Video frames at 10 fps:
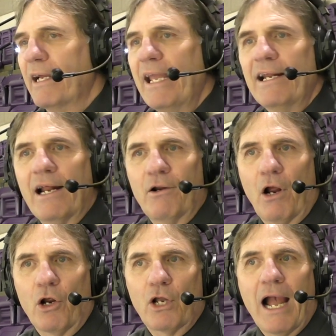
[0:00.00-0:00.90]
again, our,
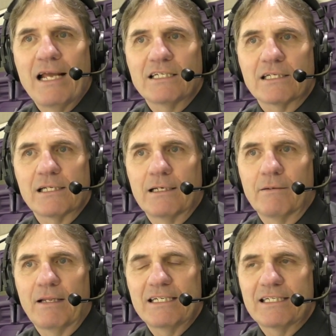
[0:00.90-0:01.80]
our guys uh,
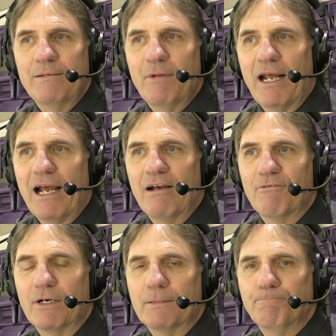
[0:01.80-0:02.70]
they seem to have
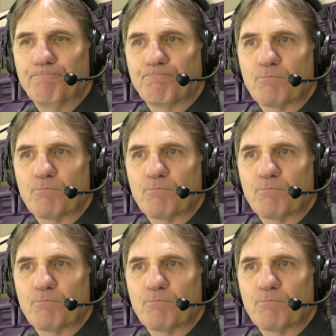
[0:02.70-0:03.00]
um,